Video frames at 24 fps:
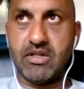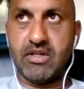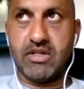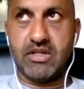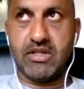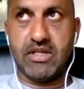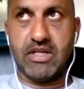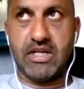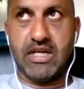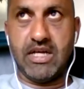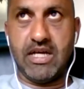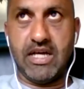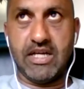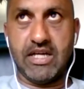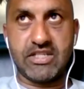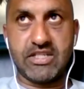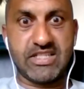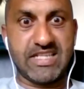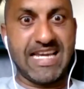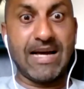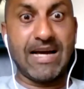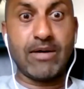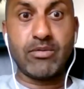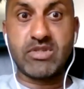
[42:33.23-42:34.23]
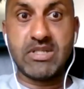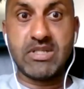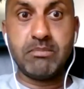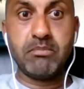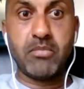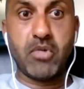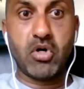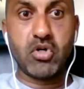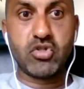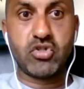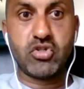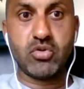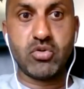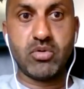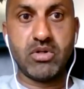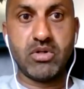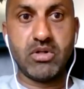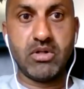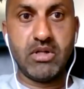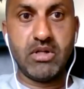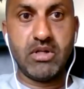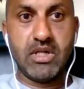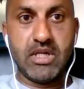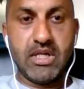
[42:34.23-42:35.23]
a scouting
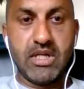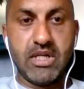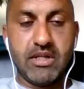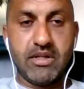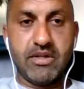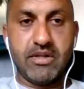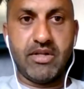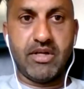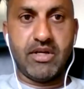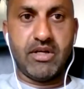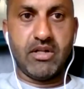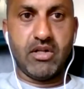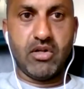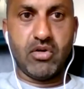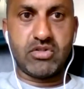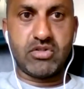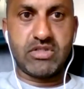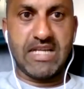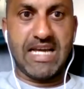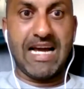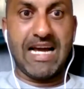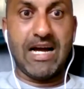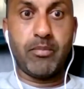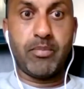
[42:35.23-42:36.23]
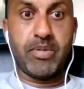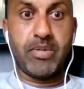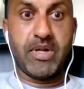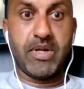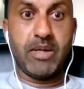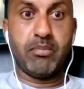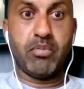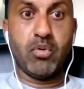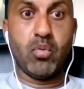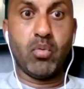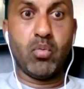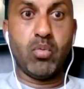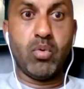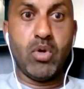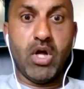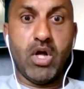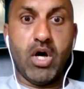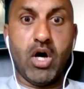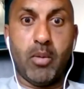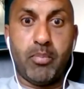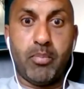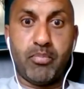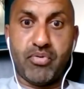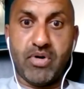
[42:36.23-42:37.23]
module that looks at how people
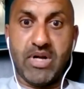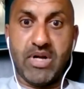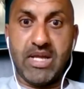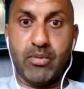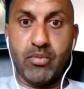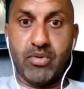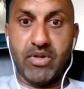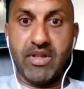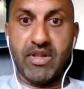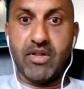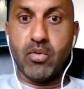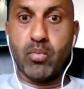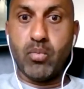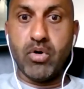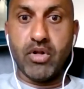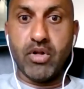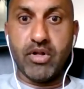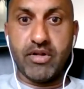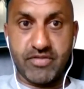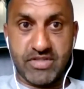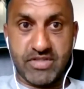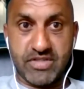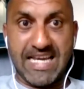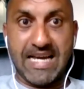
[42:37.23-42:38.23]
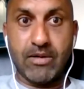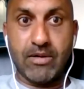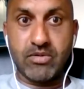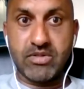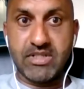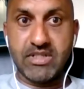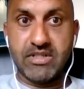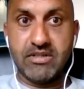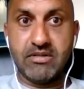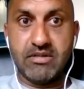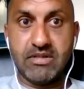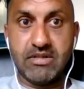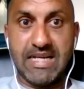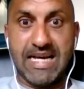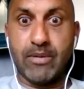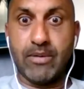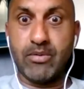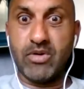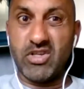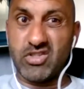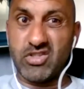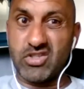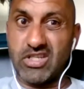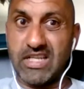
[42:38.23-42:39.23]
operate within the world of scouting, how
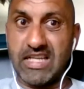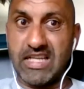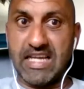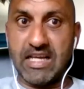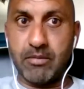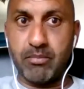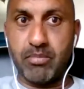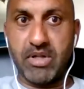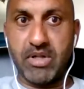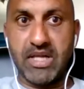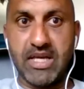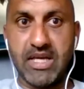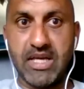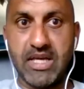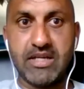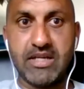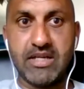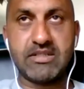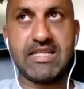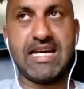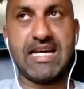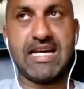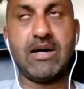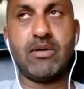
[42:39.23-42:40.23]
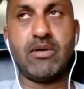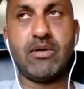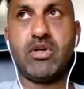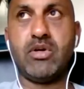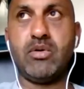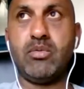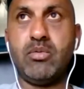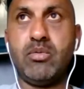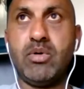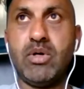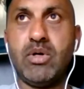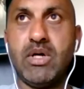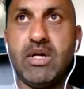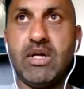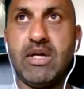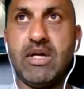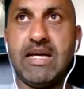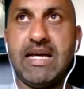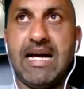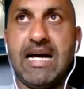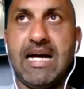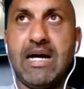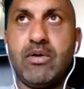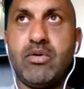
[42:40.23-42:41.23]
you select players, how you
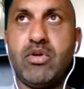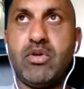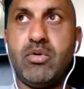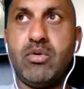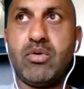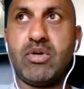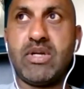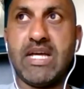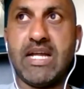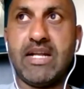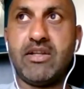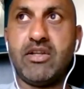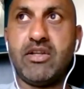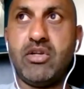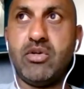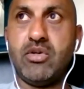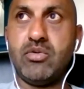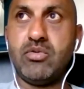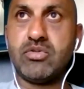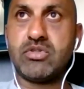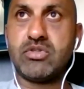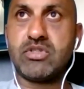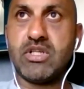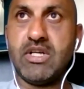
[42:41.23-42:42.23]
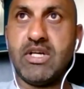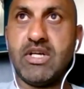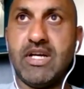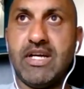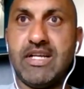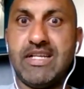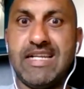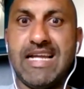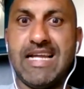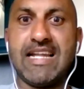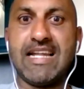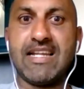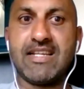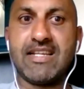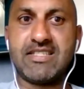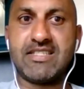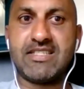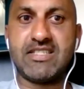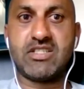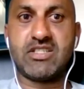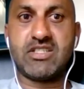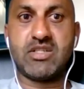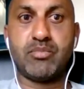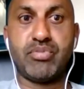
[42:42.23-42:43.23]
can use
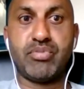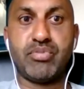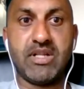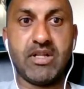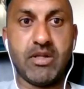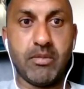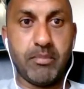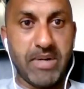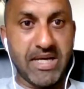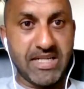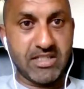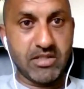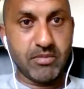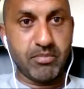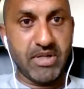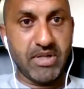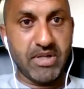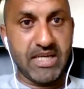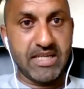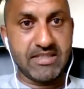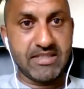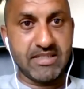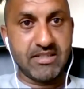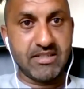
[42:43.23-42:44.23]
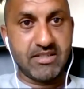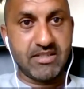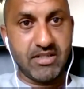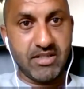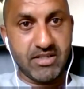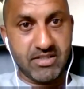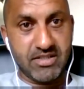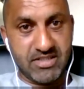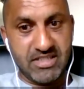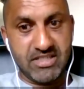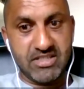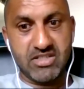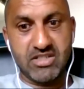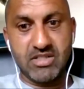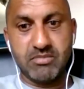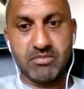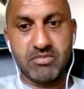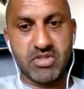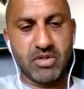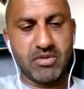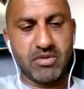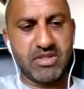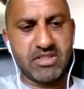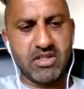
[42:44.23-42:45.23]
analysis to bring the better players into your system.
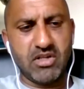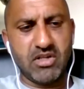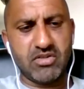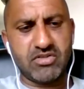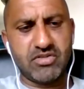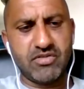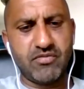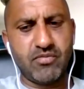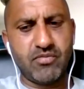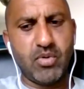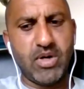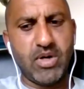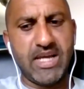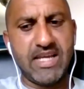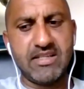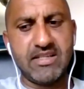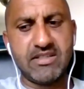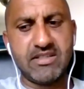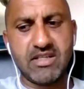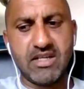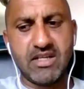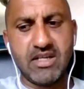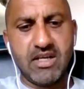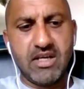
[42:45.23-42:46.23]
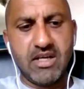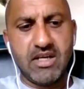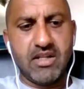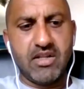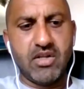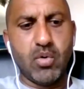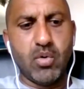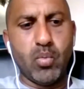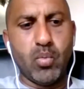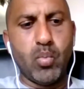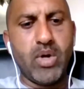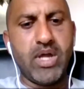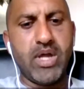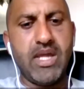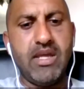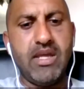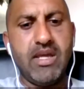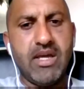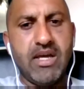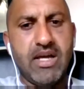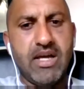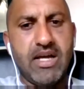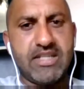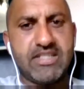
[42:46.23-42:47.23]
So there's lots of ways that we
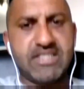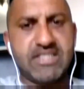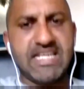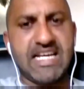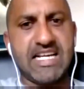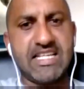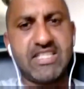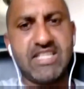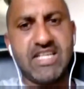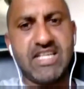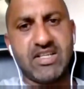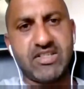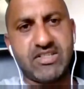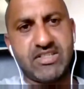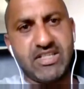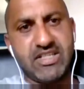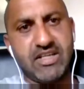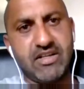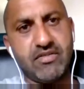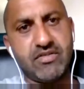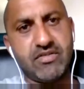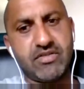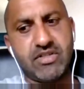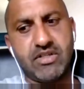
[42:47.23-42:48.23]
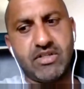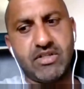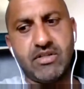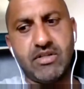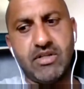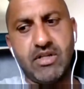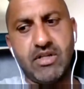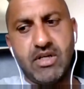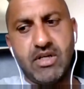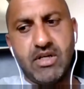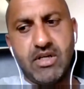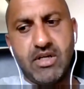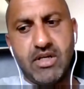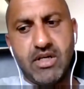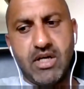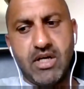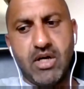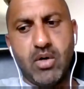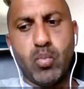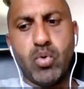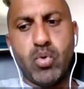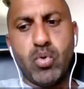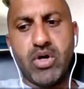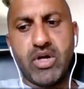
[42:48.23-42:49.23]
attach ourselves and
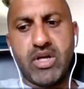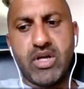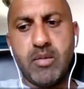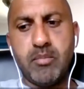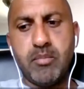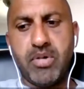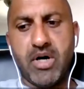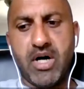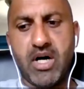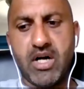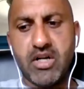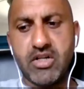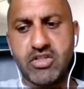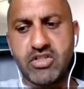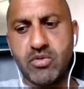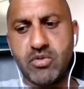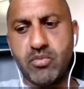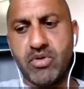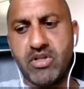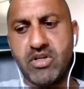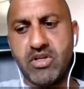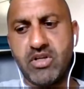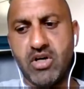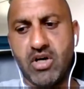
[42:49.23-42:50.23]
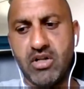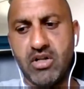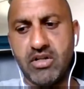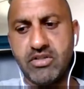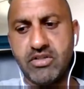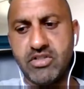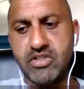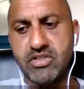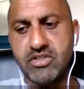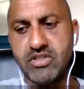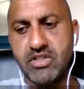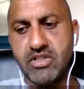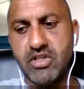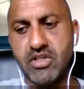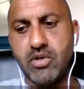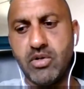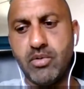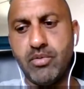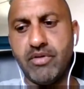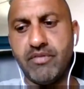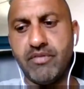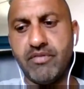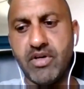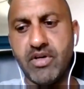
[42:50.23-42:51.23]
work in partnership with colleges and
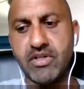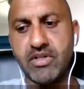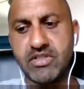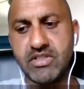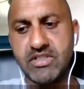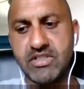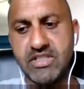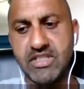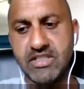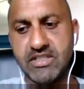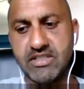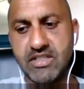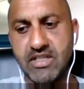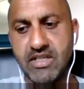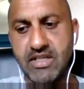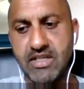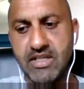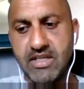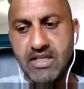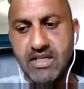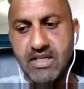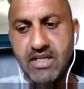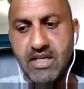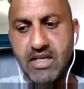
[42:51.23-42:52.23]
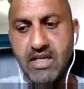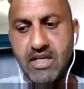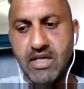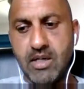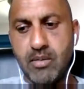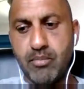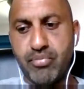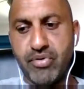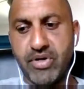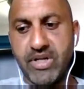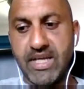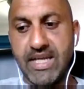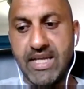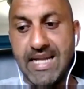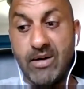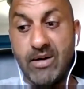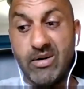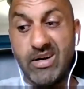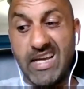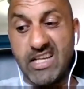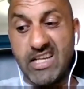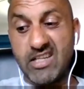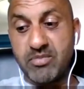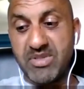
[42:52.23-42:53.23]
universities, bringing
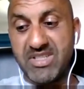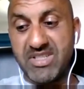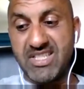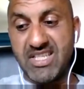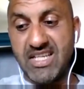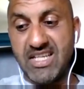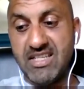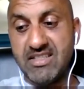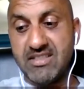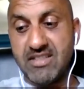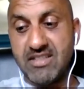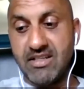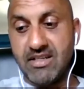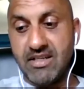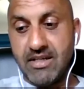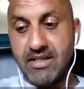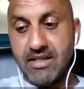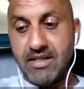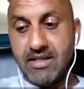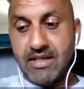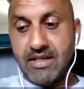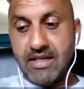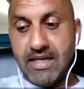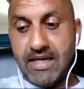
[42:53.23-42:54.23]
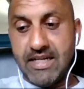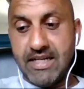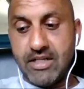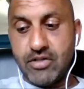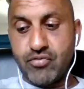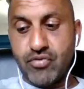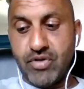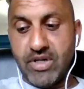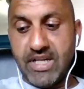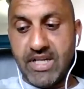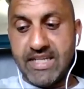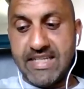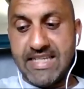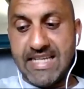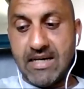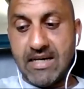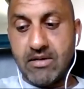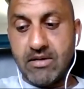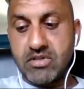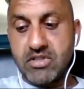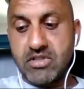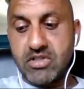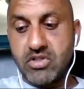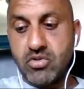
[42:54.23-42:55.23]
our expertise in. And it's really
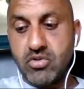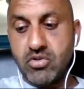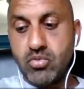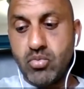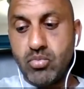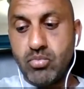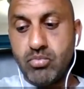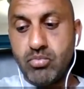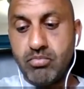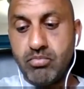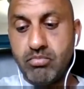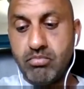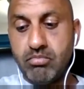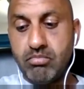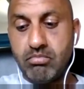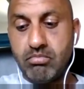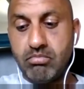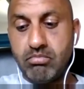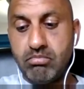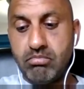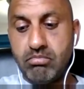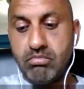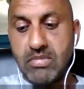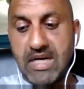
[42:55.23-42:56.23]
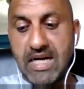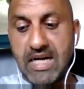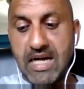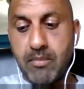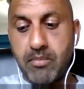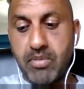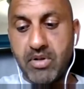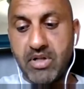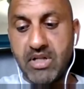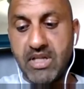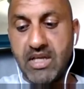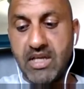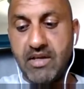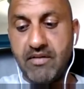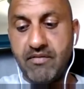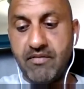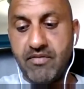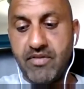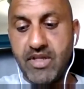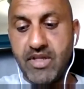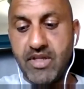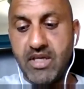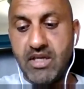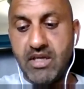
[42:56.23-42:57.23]
down to, I
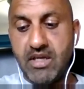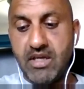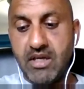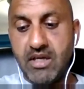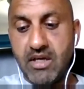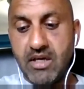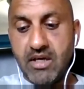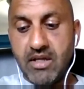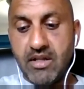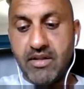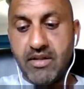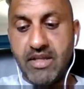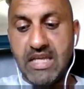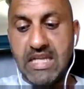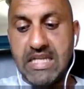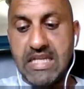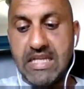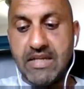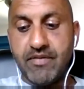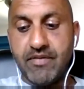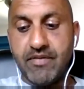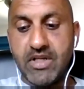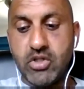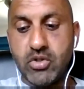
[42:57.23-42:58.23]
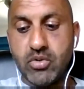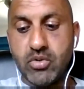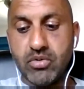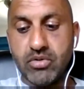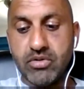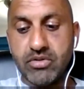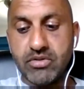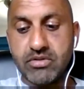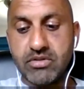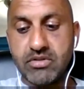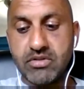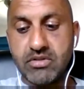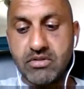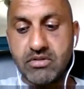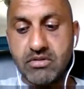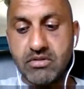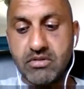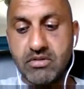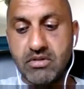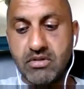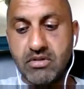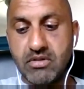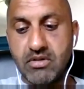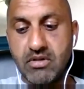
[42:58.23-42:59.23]
believe, the individuals
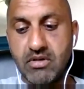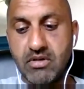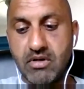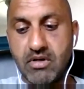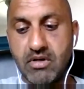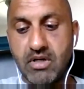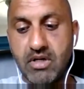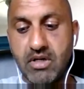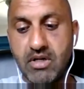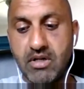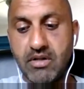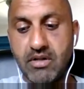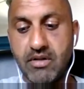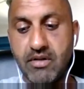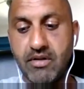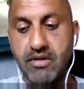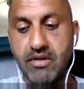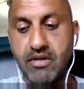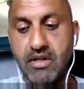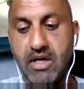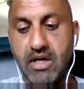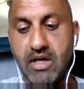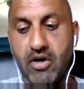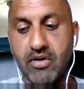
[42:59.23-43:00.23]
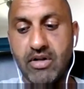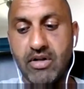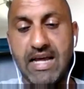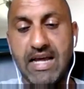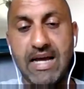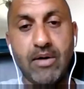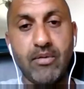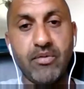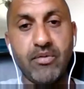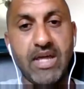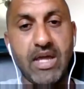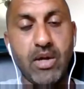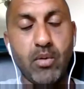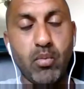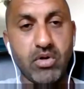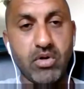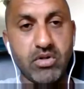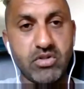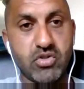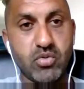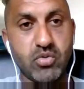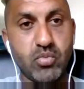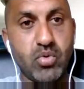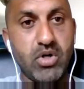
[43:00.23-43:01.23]
on how they
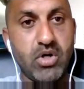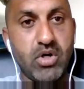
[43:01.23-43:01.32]
want to work